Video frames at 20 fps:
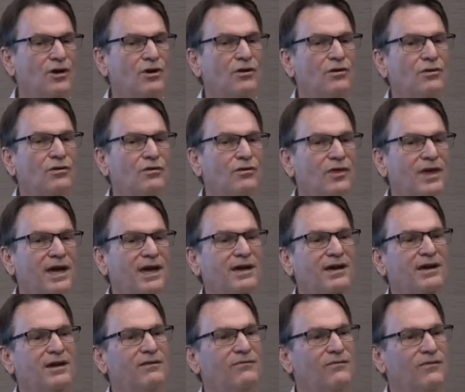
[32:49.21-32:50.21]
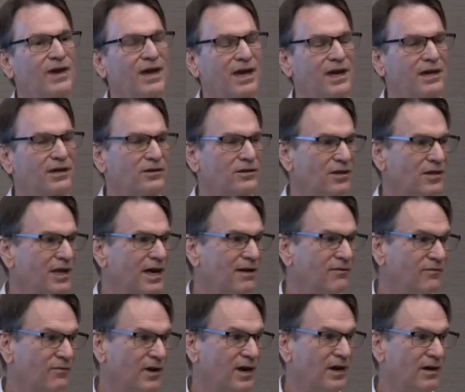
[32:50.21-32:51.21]
who then convey it to that
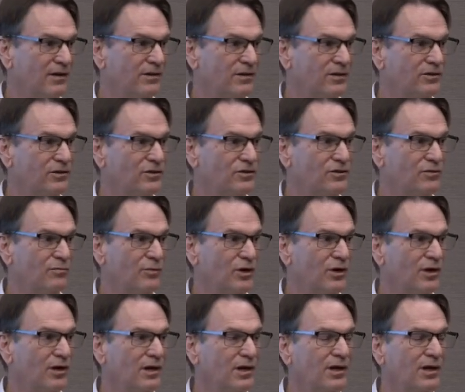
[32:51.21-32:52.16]
final consumer.